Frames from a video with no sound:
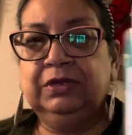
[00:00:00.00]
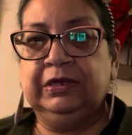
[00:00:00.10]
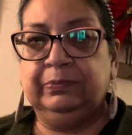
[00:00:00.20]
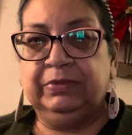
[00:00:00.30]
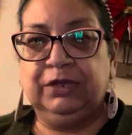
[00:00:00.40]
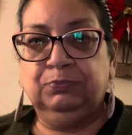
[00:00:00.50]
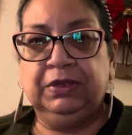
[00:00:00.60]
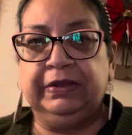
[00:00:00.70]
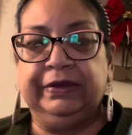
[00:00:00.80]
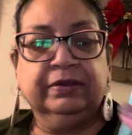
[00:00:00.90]
It might be
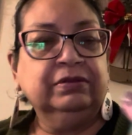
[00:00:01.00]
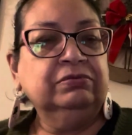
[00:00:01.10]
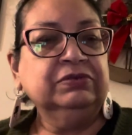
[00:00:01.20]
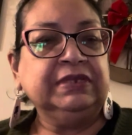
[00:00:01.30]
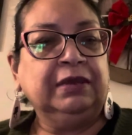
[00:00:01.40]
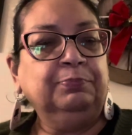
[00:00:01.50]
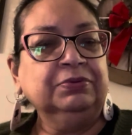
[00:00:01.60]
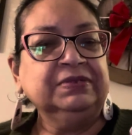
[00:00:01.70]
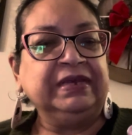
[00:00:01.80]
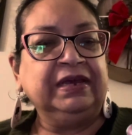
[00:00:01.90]
like a little sample
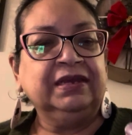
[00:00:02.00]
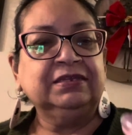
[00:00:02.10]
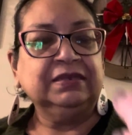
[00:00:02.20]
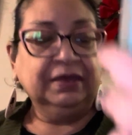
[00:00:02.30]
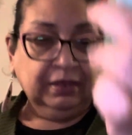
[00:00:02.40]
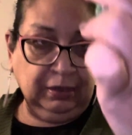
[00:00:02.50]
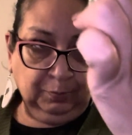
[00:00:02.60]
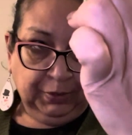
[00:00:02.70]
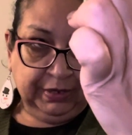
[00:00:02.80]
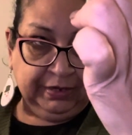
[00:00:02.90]
size,
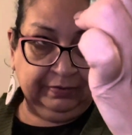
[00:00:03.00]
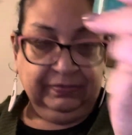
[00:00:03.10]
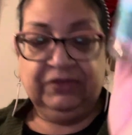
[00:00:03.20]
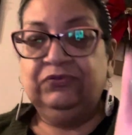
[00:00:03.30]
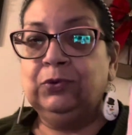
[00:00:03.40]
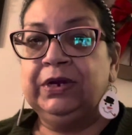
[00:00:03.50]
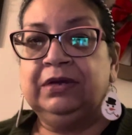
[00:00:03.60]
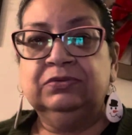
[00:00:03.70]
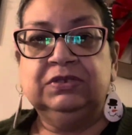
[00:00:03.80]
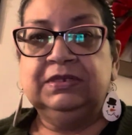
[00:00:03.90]
but 4
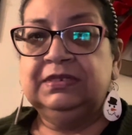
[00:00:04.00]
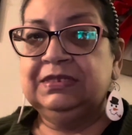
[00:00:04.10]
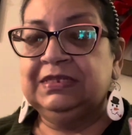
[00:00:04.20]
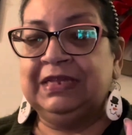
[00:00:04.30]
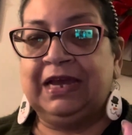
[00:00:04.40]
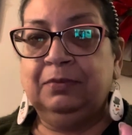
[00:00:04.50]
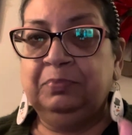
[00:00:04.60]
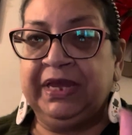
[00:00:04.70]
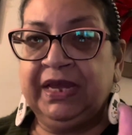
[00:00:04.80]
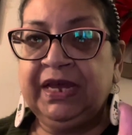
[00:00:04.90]
ounces is not
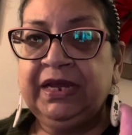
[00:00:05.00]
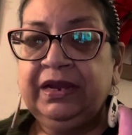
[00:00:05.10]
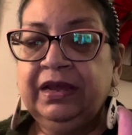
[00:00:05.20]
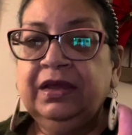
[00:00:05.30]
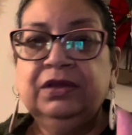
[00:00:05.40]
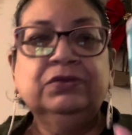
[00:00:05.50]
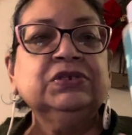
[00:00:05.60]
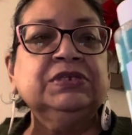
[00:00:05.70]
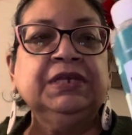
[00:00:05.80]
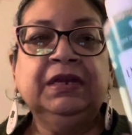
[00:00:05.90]
bad. You
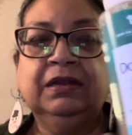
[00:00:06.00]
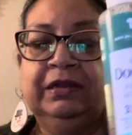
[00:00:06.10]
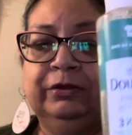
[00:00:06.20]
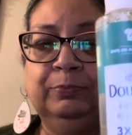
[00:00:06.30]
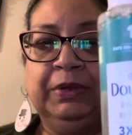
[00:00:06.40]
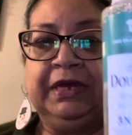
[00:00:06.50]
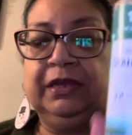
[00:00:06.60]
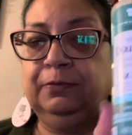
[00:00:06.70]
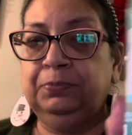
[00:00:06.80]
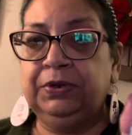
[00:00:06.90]
just need a little bit.
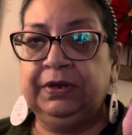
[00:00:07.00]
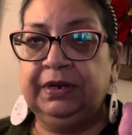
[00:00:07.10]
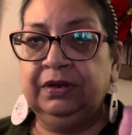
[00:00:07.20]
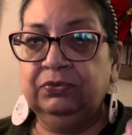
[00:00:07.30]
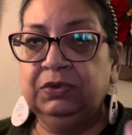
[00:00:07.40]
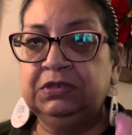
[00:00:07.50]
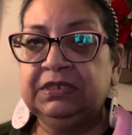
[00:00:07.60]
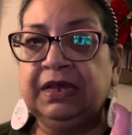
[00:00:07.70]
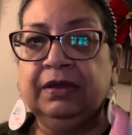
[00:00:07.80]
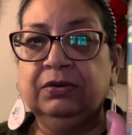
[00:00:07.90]
You put it in the rinse
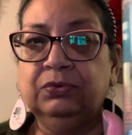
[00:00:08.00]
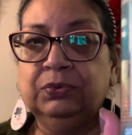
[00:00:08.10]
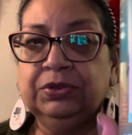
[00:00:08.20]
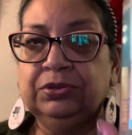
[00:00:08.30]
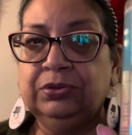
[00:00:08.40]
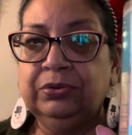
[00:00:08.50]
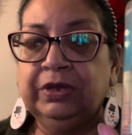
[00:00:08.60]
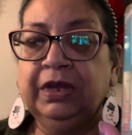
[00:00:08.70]
cycle with your